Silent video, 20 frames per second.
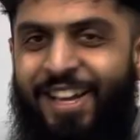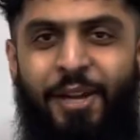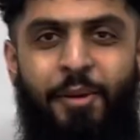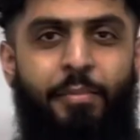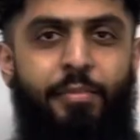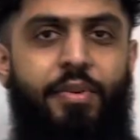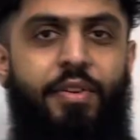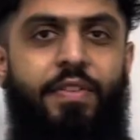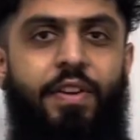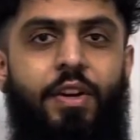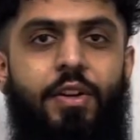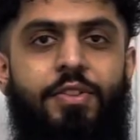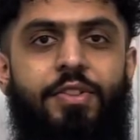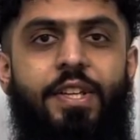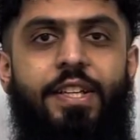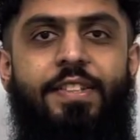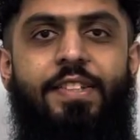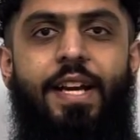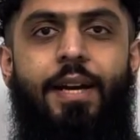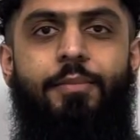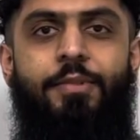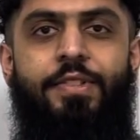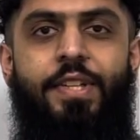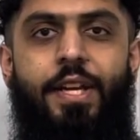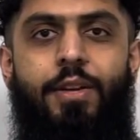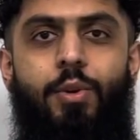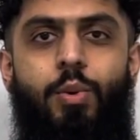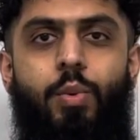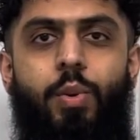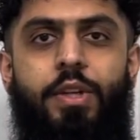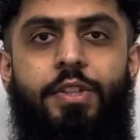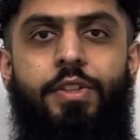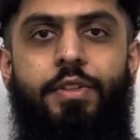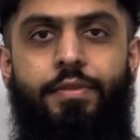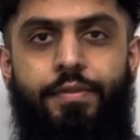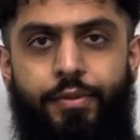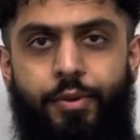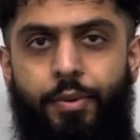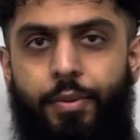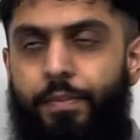Moving on to exam style
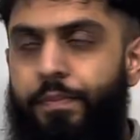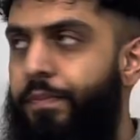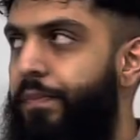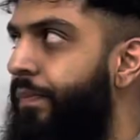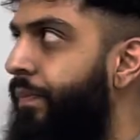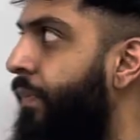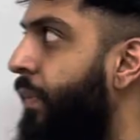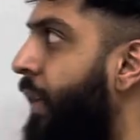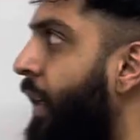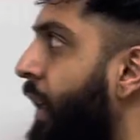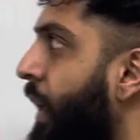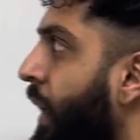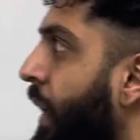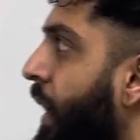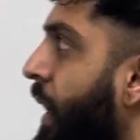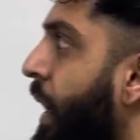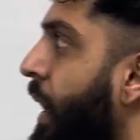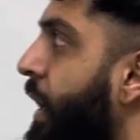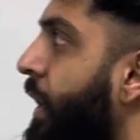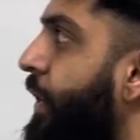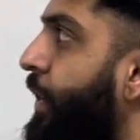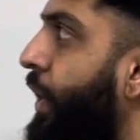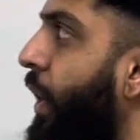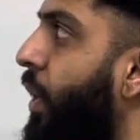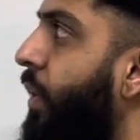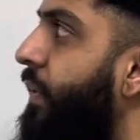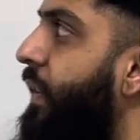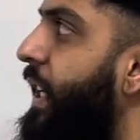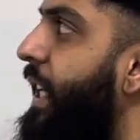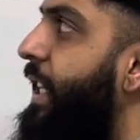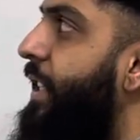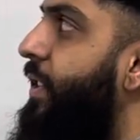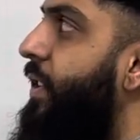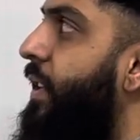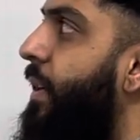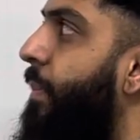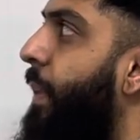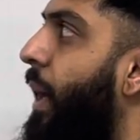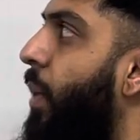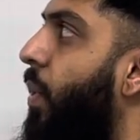question 4. Solve e to
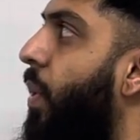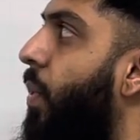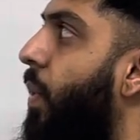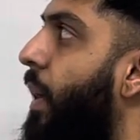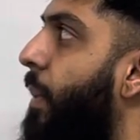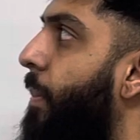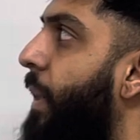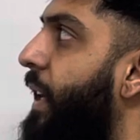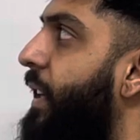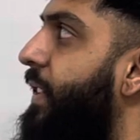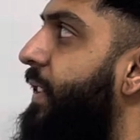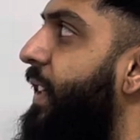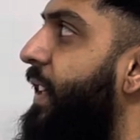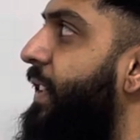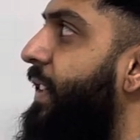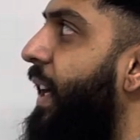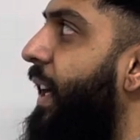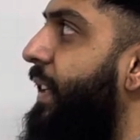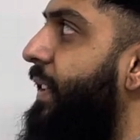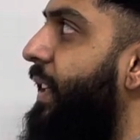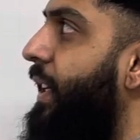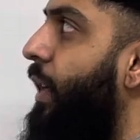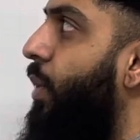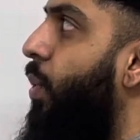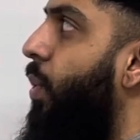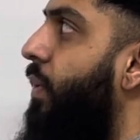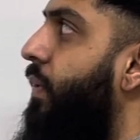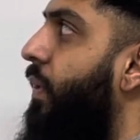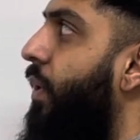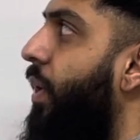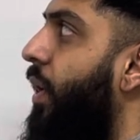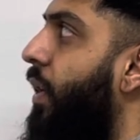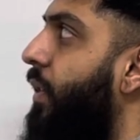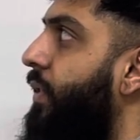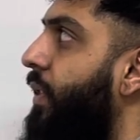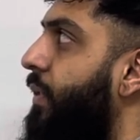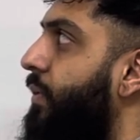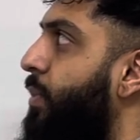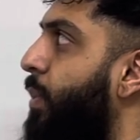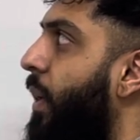the power 1 minus 6x equal 4
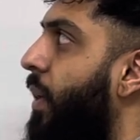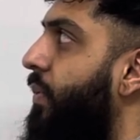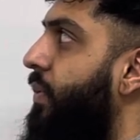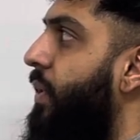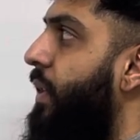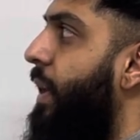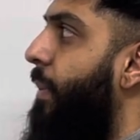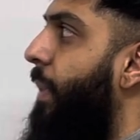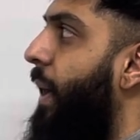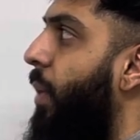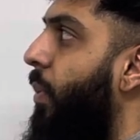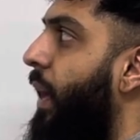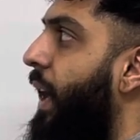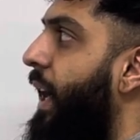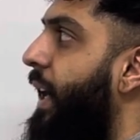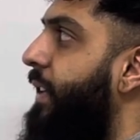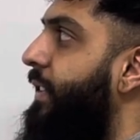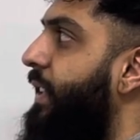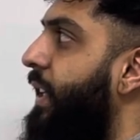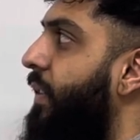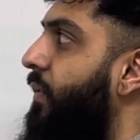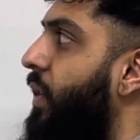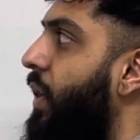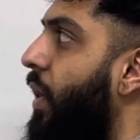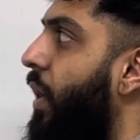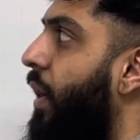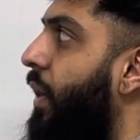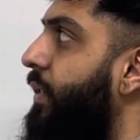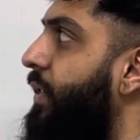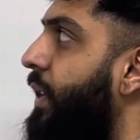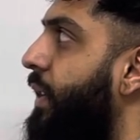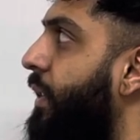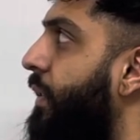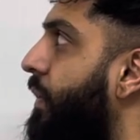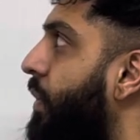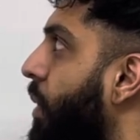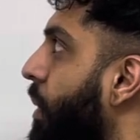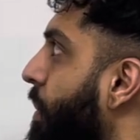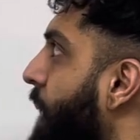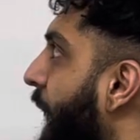lots of 12 to the power x, giving your answer in the
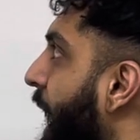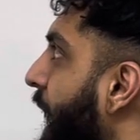form